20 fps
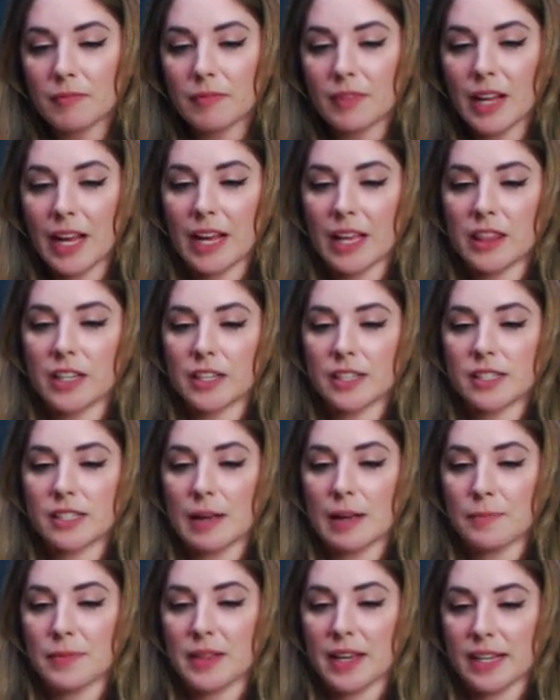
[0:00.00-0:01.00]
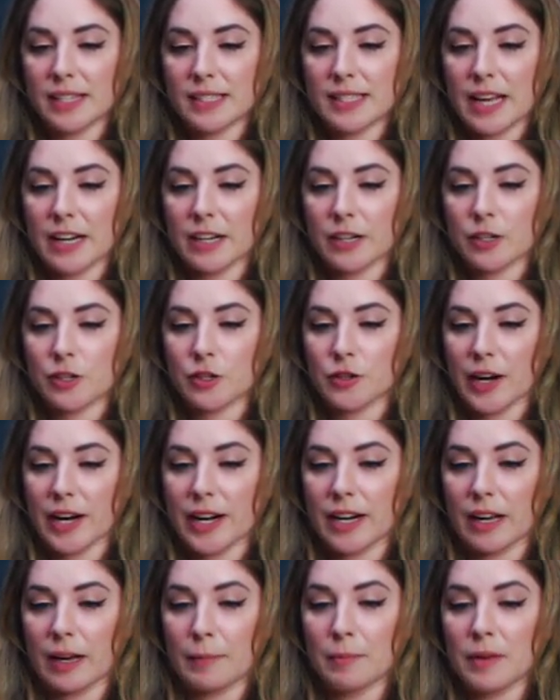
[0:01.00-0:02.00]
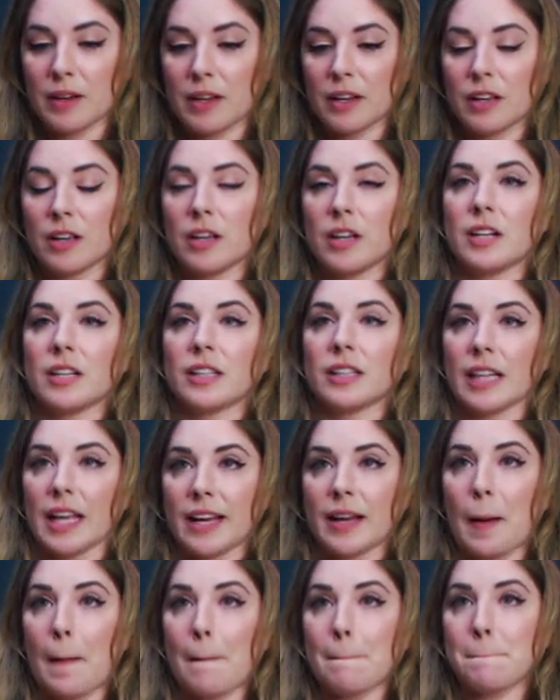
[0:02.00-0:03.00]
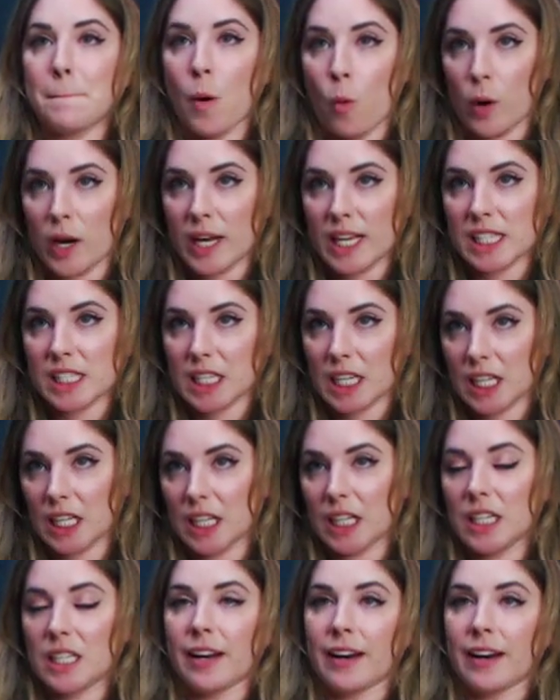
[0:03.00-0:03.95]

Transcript: and there's some things that are straight up like poison.